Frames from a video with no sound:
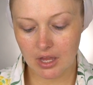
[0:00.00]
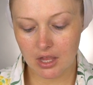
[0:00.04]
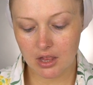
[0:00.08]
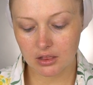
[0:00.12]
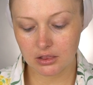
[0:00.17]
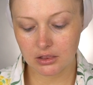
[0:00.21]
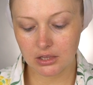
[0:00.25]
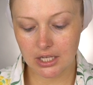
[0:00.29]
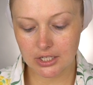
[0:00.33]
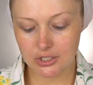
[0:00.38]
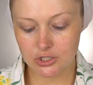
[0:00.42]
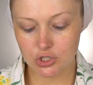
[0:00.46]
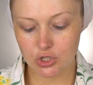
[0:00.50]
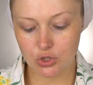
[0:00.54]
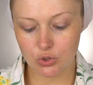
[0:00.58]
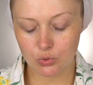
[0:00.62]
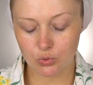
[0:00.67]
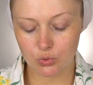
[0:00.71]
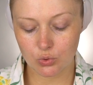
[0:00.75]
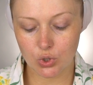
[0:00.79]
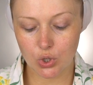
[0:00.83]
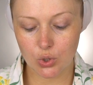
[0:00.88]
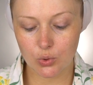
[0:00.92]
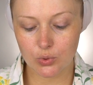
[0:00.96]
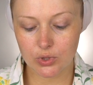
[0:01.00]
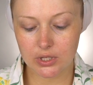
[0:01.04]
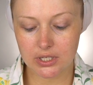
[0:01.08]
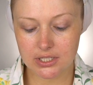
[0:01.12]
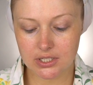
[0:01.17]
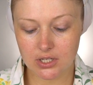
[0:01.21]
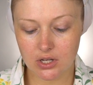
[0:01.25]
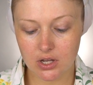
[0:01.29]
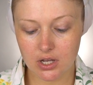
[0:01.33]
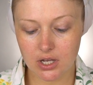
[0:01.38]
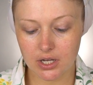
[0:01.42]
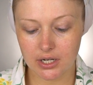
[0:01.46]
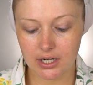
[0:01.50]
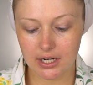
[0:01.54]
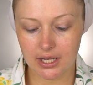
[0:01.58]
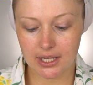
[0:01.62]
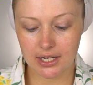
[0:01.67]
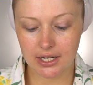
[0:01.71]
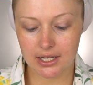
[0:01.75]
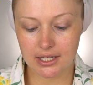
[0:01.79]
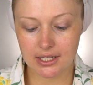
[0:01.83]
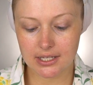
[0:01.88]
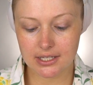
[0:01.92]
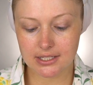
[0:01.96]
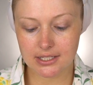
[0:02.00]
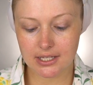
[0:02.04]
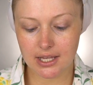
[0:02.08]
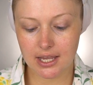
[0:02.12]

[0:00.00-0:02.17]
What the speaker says: let's throw this on. It is